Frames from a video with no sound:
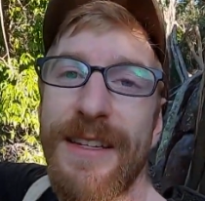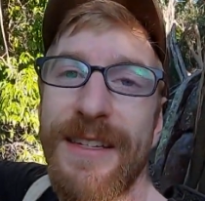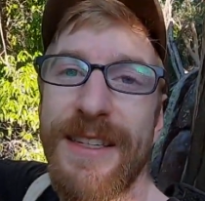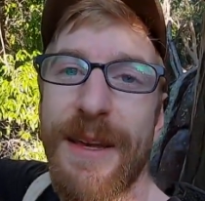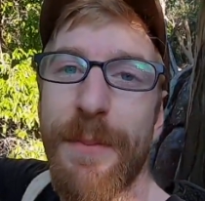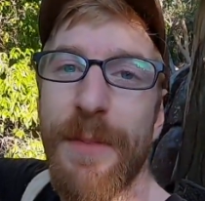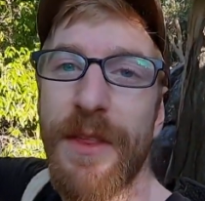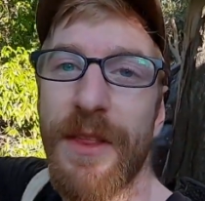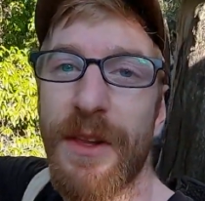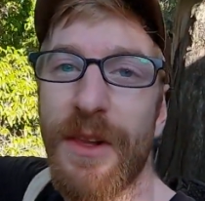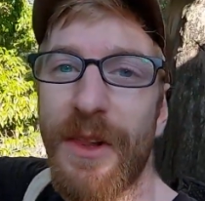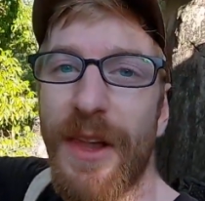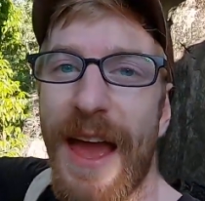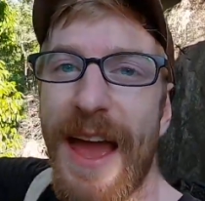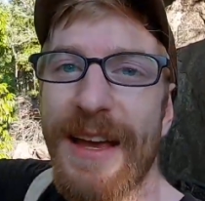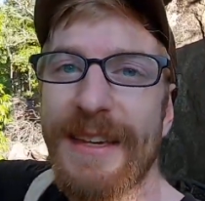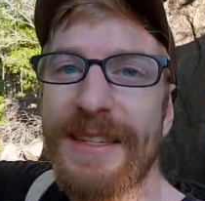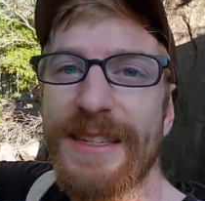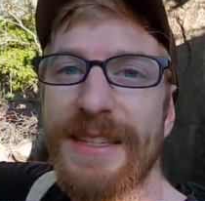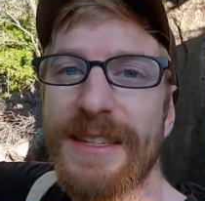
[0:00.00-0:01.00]
some of the
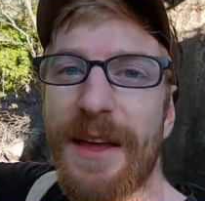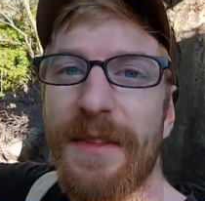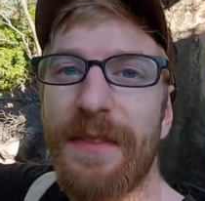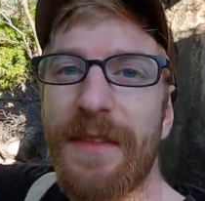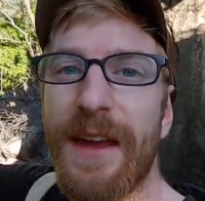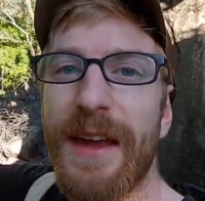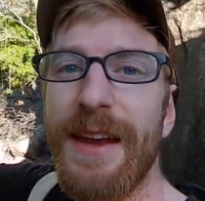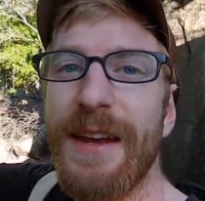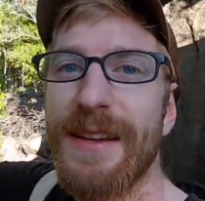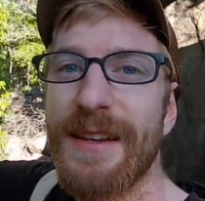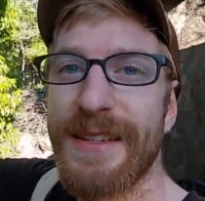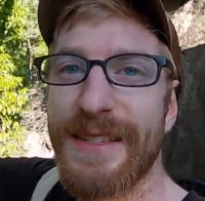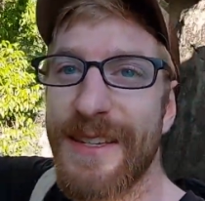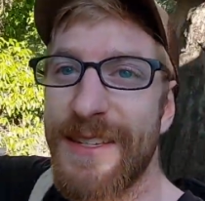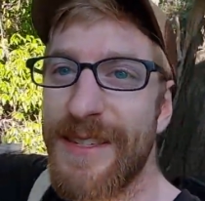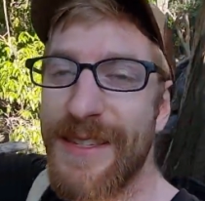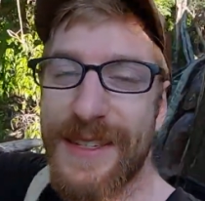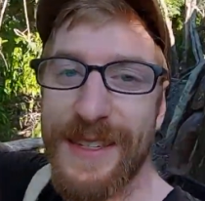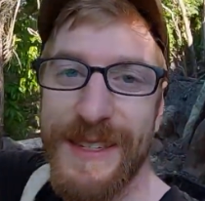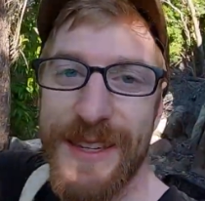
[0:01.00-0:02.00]
last sunlight, because
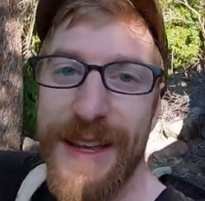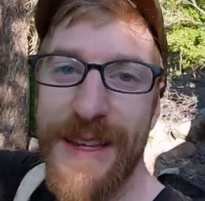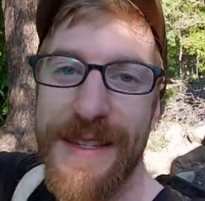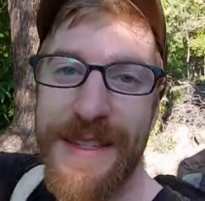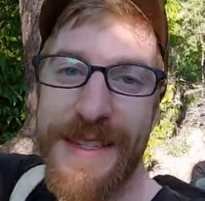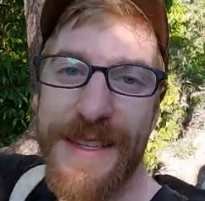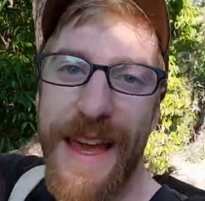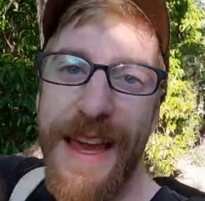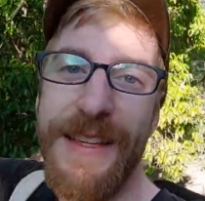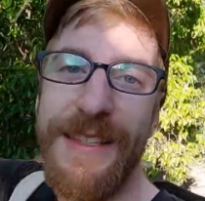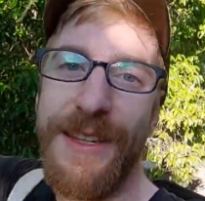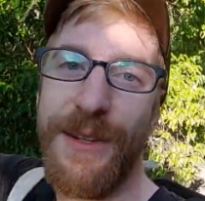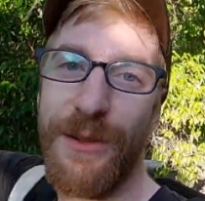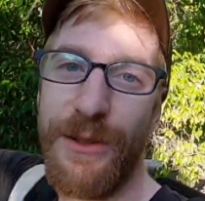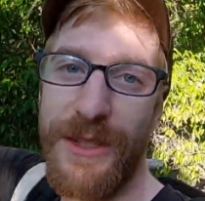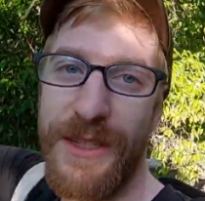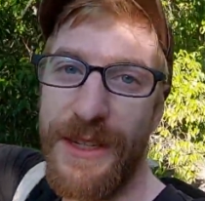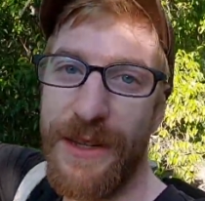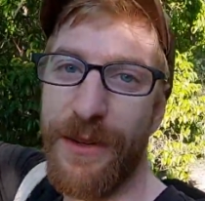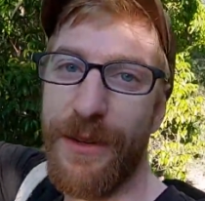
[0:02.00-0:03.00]
as the sun sets, it'll
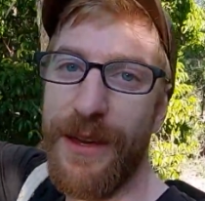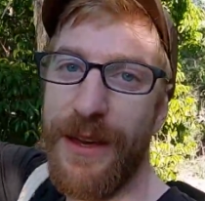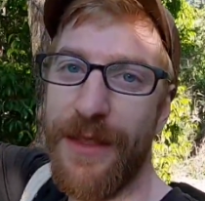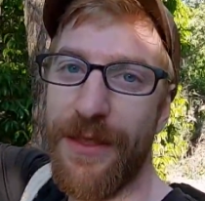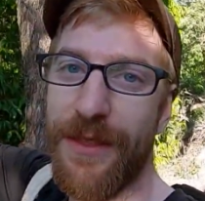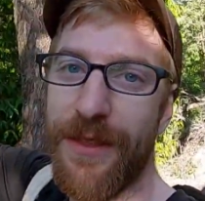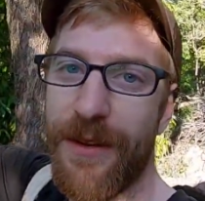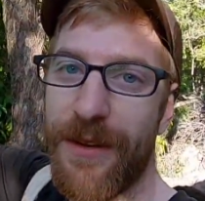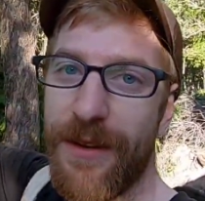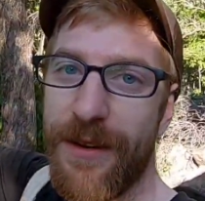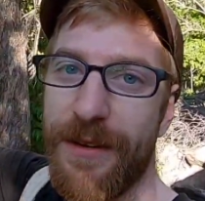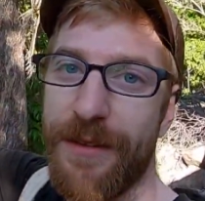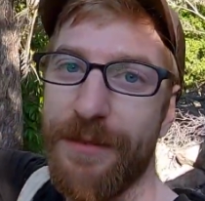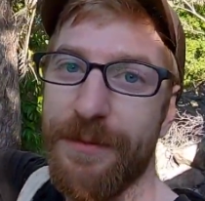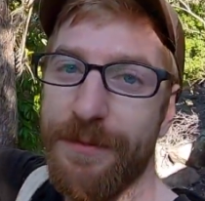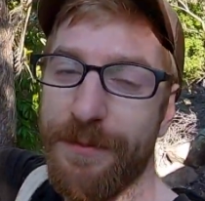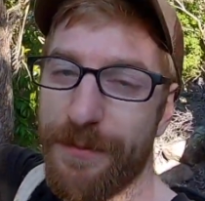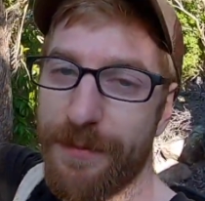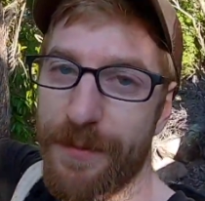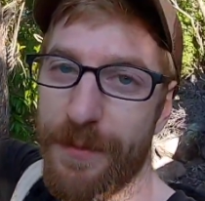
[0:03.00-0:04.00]
still hit
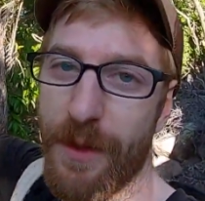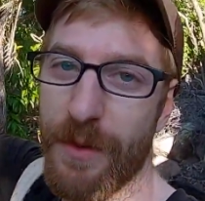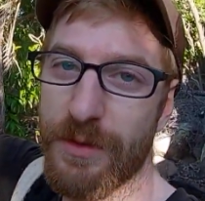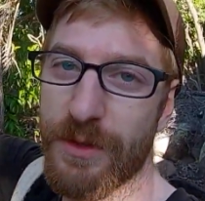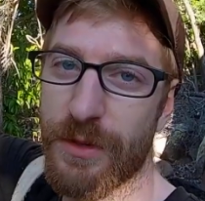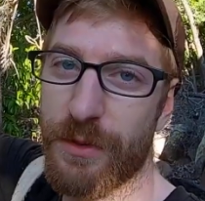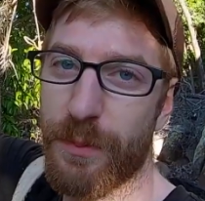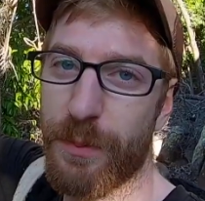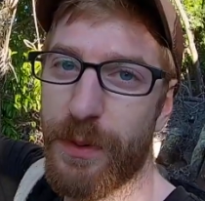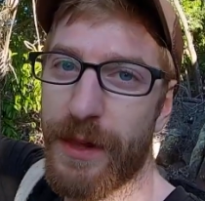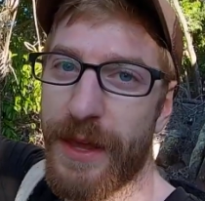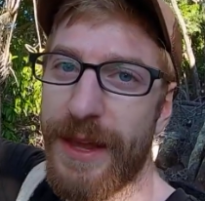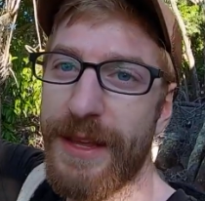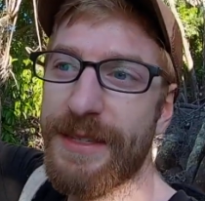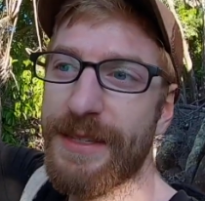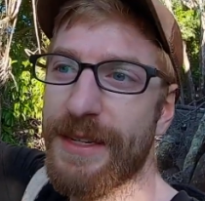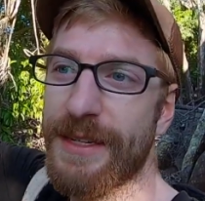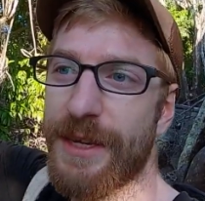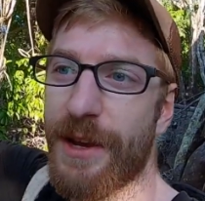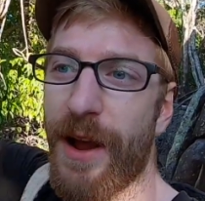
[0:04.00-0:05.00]
those little
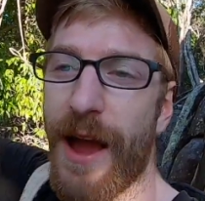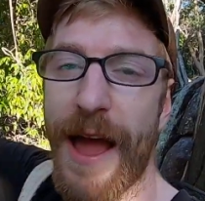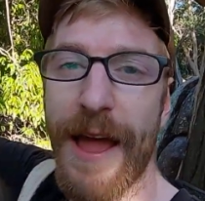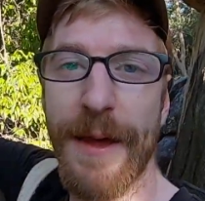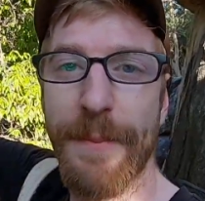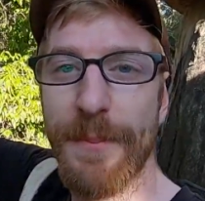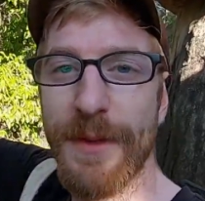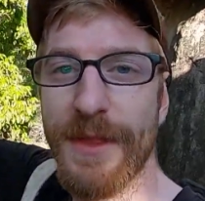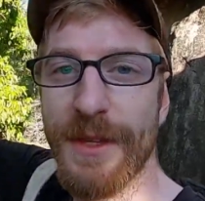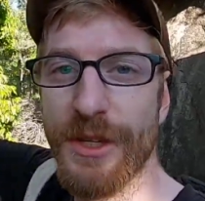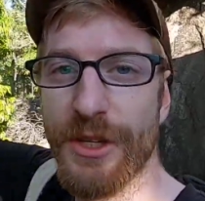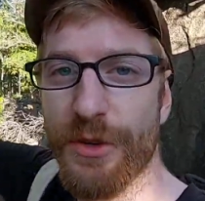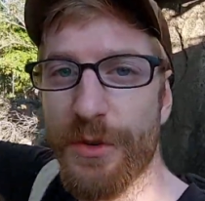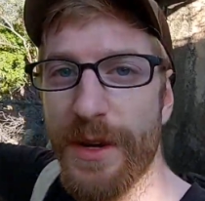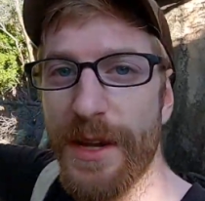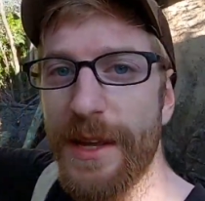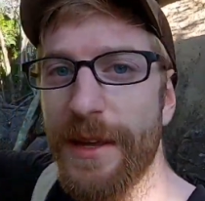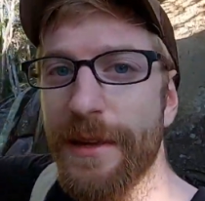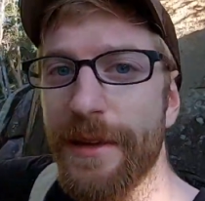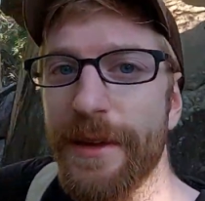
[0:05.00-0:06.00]
plants because they're high up in the
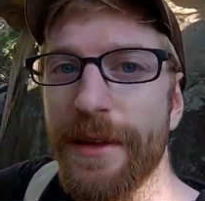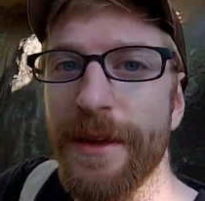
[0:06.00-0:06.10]
tree.